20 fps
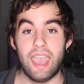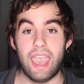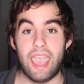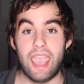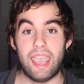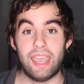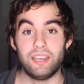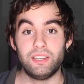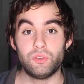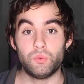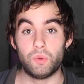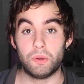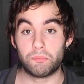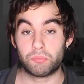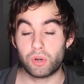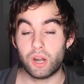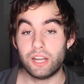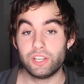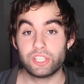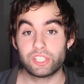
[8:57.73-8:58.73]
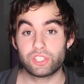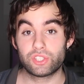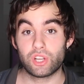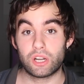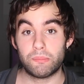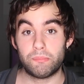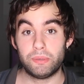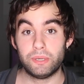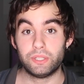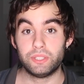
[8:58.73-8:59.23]
and when projects
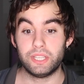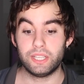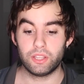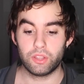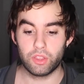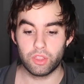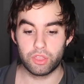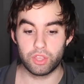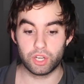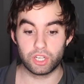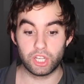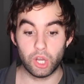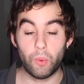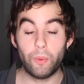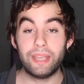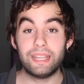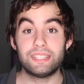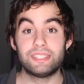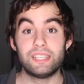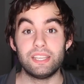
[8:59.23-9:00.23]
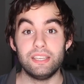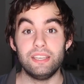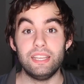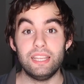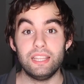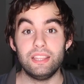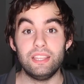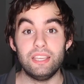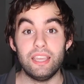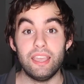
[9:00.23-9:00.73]
start building, they're going to
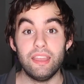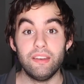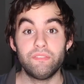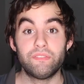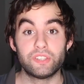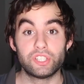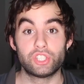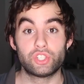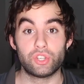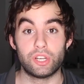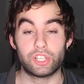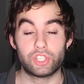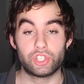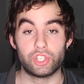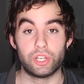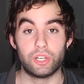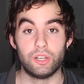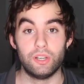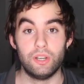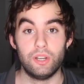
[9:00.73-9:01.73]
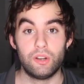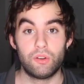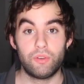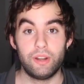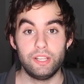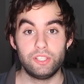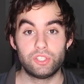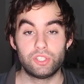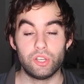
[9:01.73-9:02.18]
need the infrastructure, right?